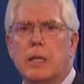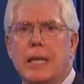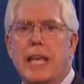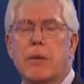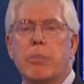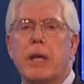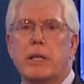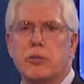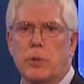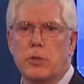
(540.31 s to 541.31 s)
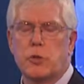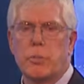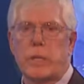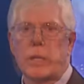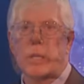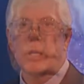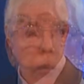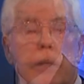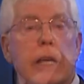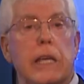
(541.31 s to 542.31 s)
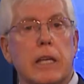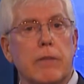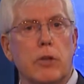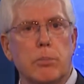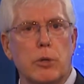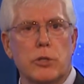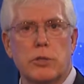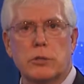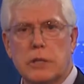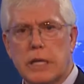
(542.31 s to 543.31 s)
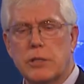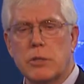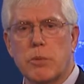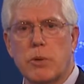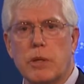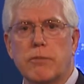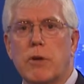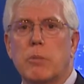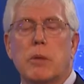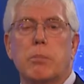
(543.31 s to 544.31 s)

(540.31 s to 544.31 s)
campaign, so to speak. But they can give their personal testimony from the